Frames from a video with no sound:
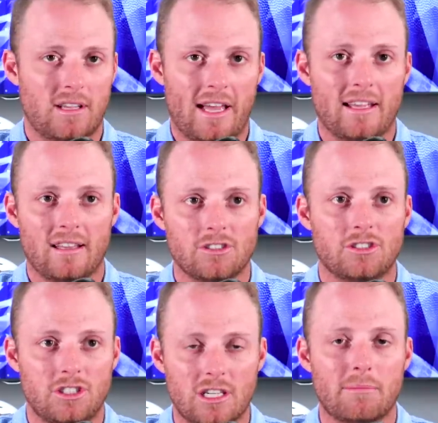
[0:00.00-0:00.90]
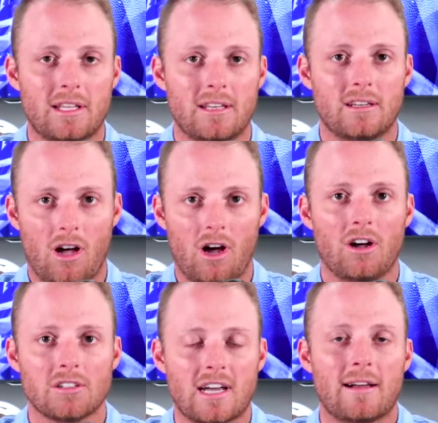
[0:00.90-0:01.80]
a legitimate
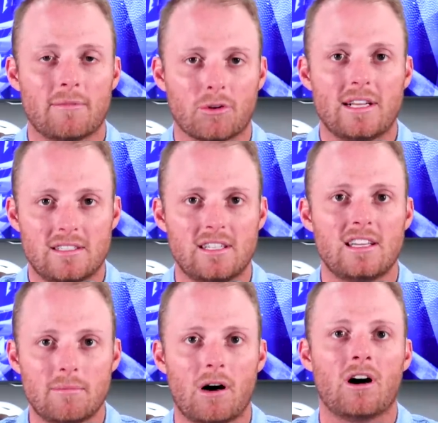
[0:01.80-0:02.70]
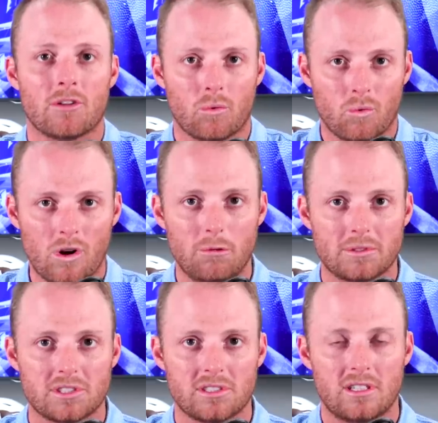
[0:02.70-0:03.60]
all-time great team on the
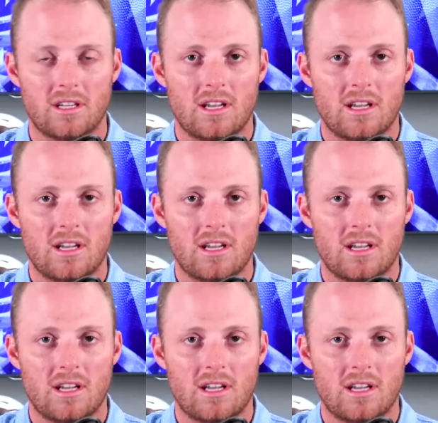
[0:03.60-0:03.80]
ropes.